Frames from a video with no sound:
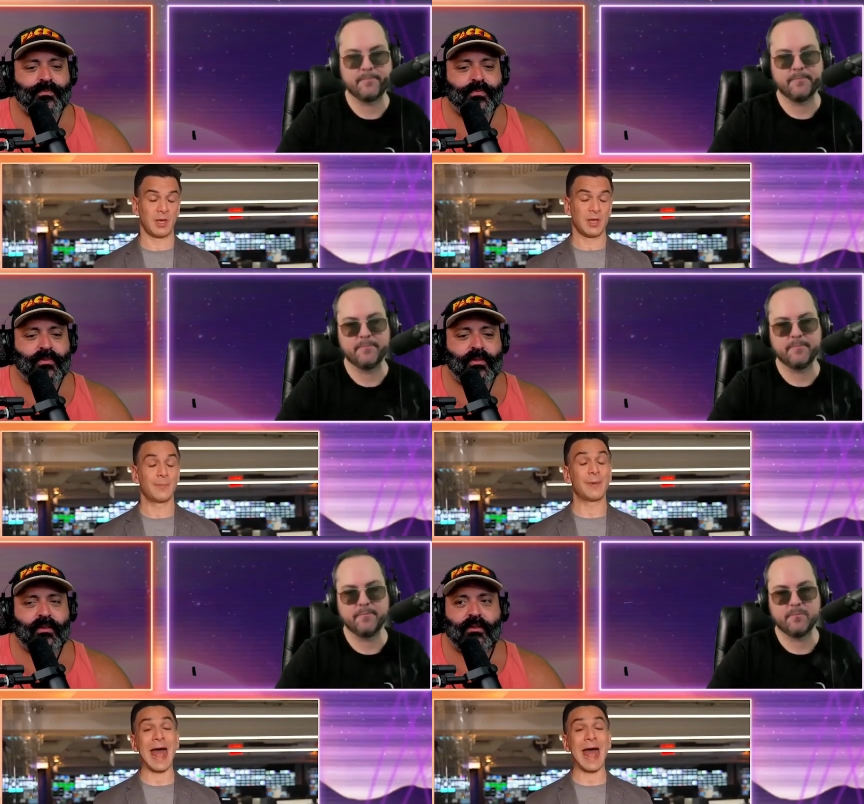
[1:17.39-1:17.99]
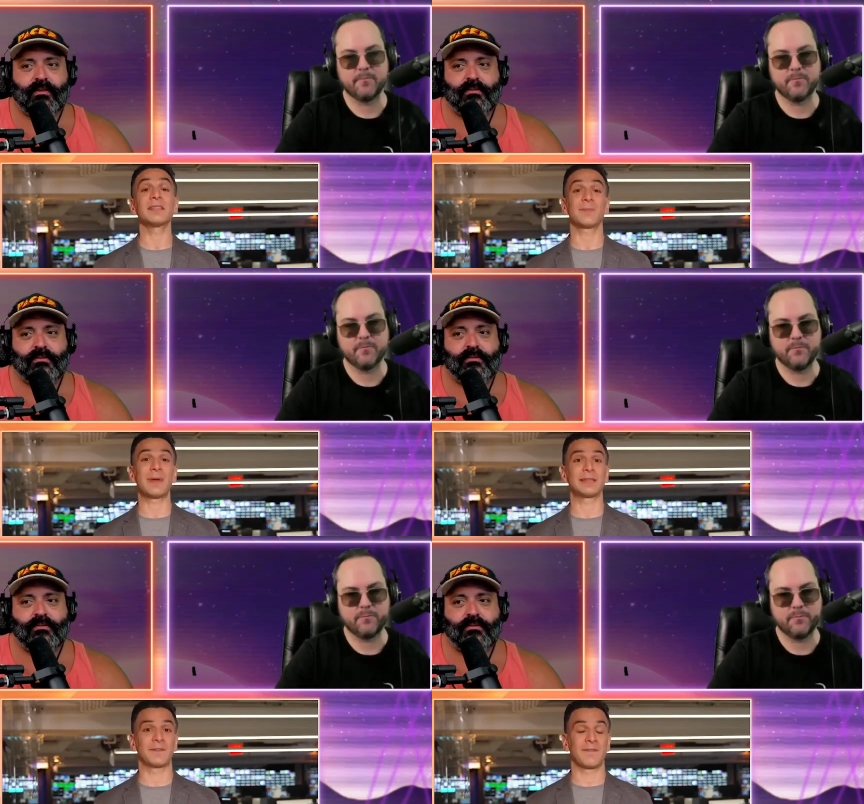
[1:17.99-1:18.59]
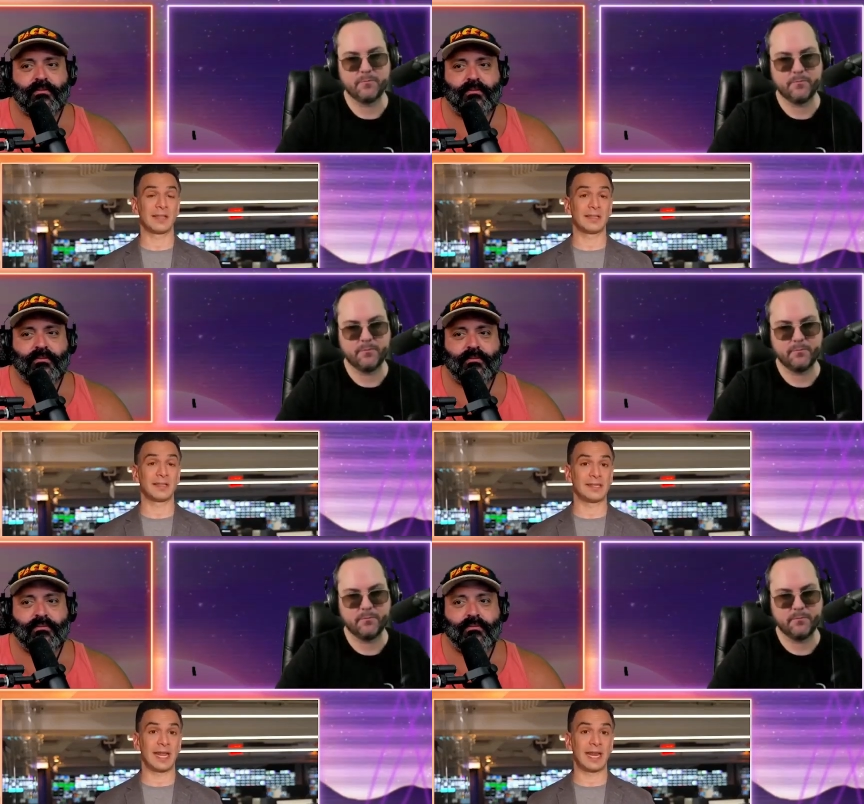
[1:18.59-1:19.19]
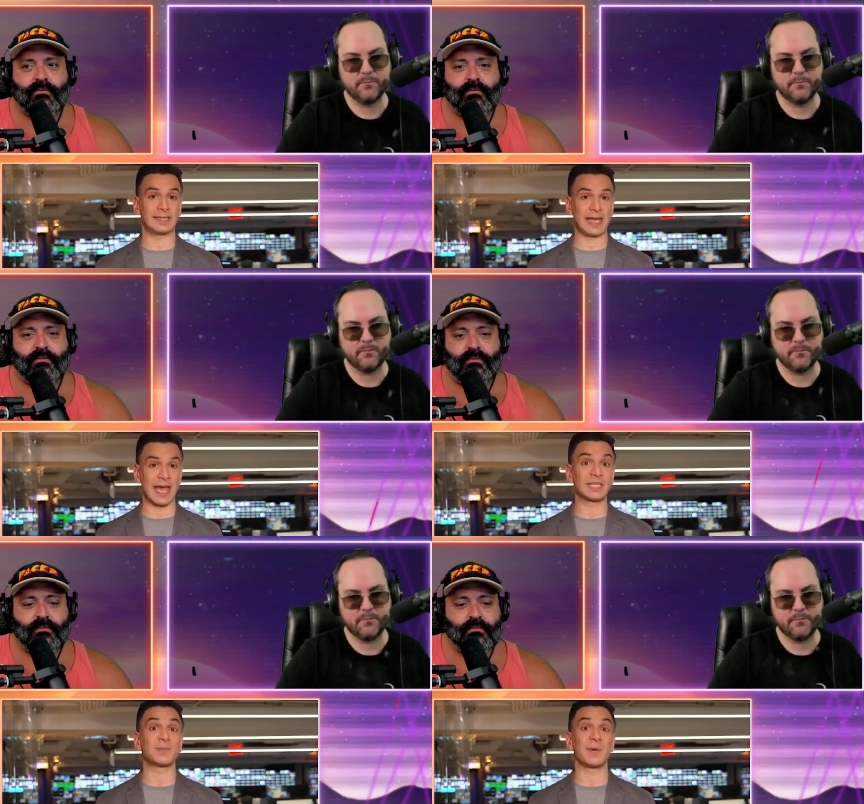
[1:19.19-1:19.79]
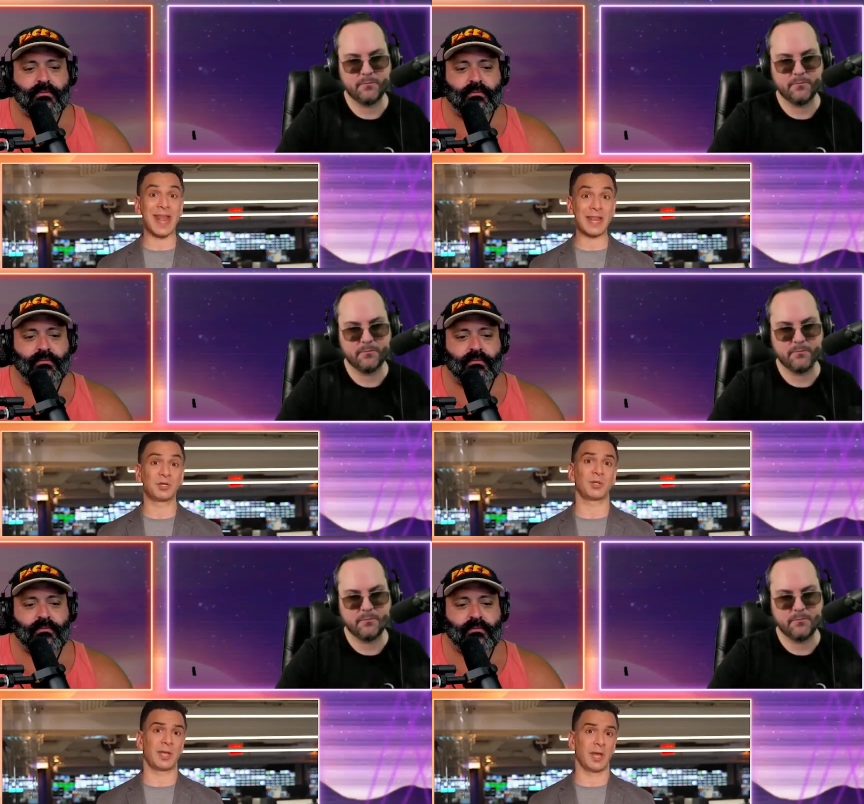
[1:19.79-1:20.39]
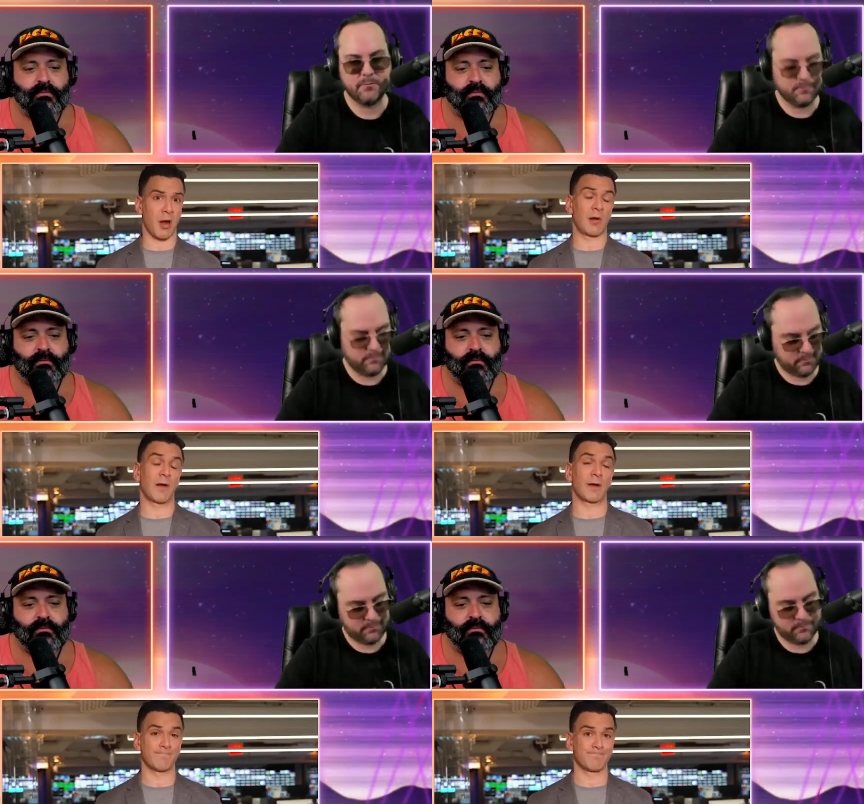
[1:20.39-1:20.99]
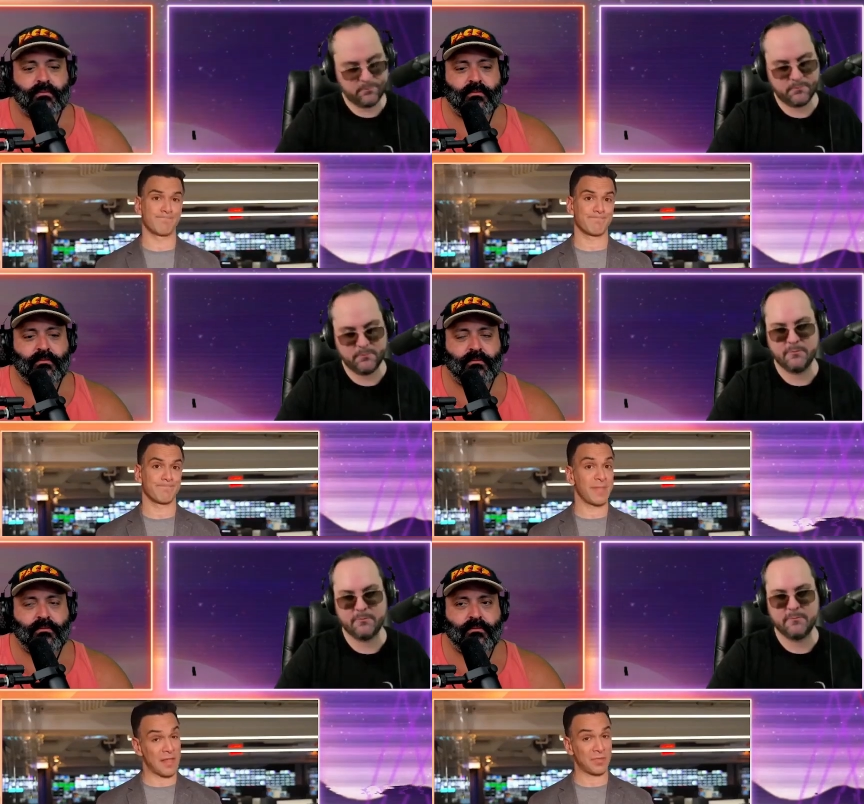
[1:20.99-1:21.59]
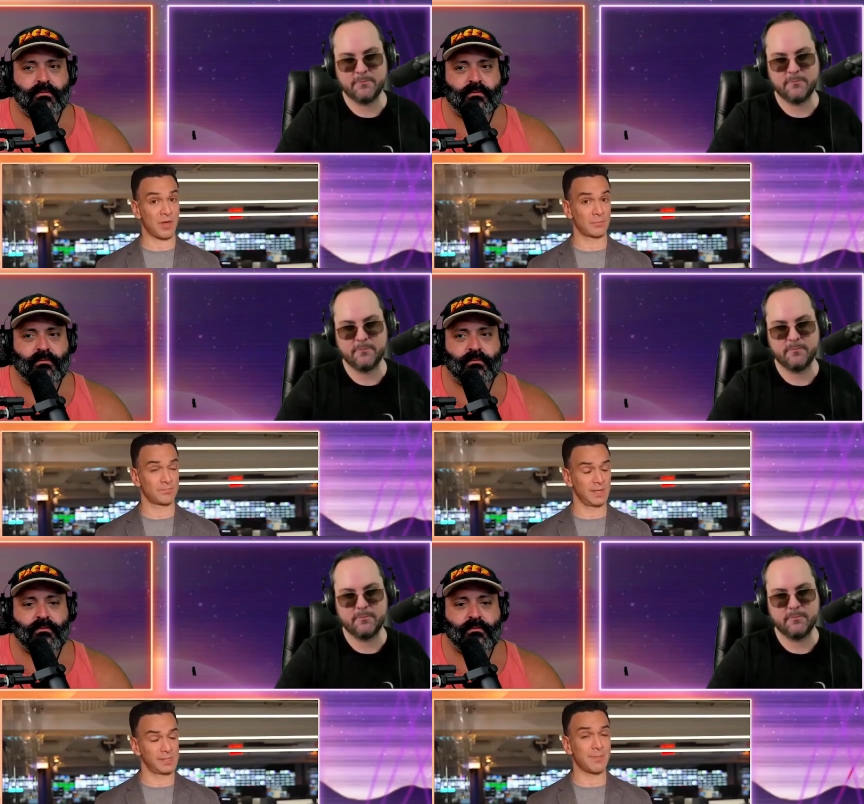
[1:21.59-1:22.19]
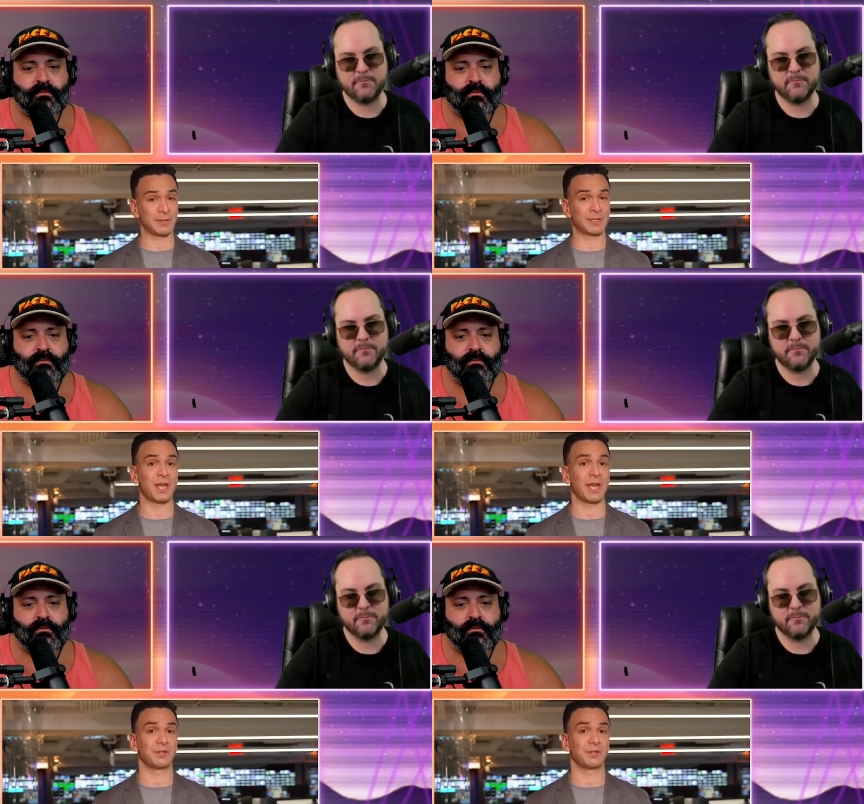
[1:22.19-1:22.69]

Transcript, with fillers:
Speaker 1: But adding domestic violence, and it gets exponentially harder. That, though, is about to change.